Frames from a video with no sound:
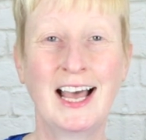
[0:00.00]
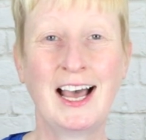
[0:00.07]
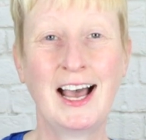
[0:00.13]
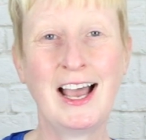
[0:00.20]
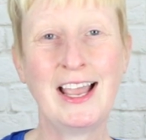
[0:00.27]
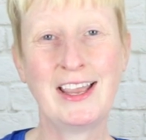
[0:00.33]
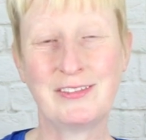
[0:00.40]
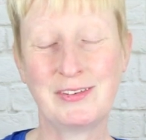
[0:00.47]

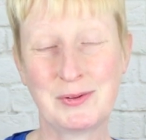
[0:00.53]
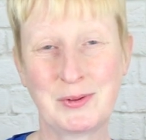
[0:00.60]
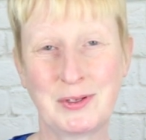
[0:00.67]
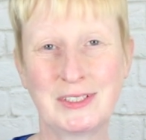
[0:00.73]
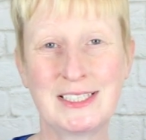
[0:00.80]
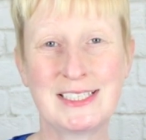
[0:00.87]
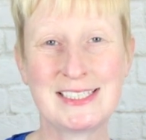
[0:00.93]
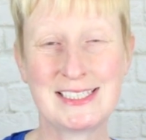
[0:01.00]
Hi
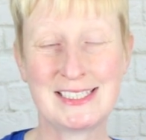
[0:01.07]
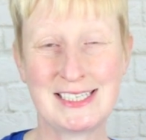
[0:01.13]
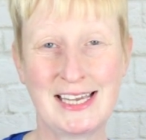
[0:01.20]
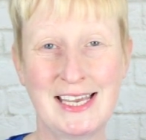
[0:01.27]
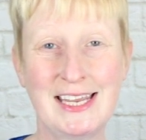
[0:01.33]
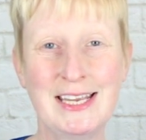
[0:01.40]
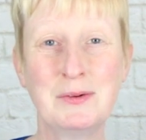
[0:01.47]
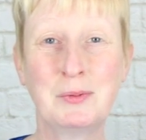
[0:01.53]
everyone,
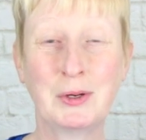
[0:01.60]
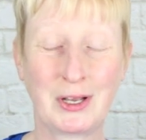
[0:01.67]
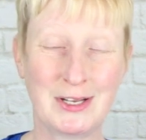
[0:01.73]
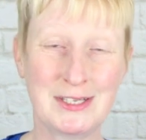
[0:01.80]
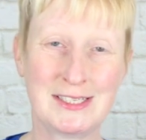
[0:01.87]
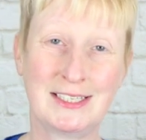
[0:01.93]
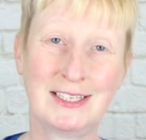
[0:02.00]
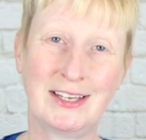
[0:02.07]
today we're
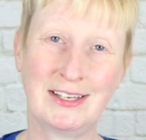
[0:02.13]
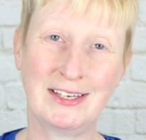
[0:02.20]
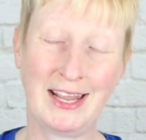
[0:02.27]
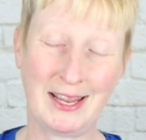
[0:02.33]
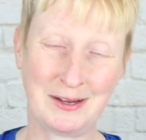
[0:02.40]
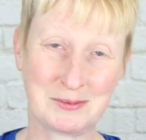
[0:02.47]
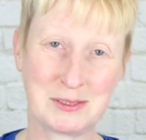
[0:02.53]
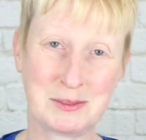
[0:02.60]
going to learn
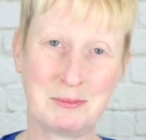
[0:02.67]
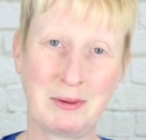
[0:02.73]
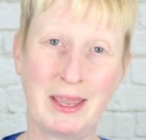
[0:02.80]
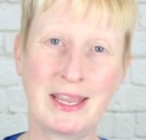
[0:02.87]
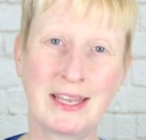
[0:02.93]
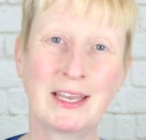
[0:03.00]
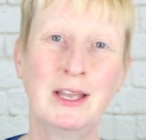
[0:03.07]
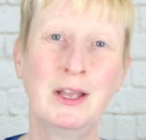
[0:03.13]
how to
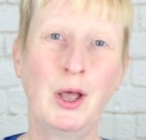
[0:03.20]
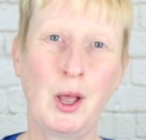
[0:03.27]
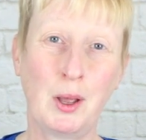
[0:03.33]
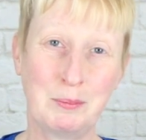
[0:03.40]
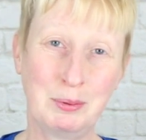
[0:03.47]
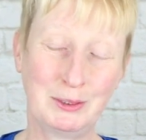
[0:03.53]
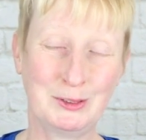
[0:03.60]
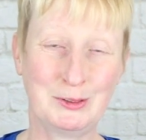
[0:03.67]
make
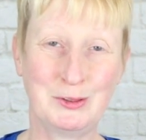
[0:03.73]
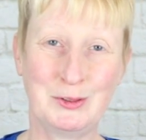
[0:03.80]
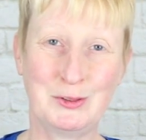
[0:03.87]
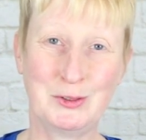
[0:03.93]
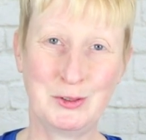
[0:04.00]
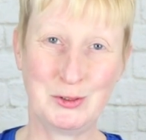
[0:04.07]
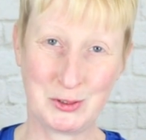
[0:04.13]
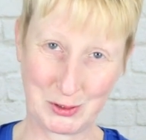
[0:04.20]
a
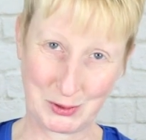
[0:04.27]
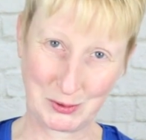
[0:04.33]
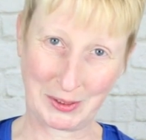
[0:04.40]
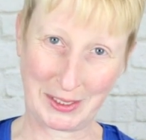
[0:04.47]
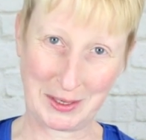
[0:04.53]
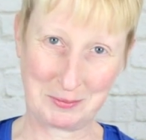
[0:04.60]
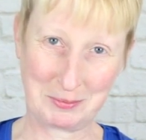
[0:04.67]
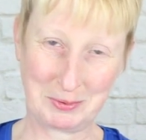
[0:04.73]
balloon
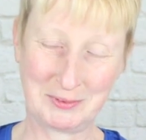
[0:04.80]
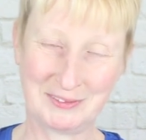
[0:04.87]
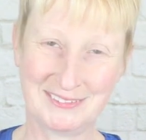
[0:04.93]
tulip.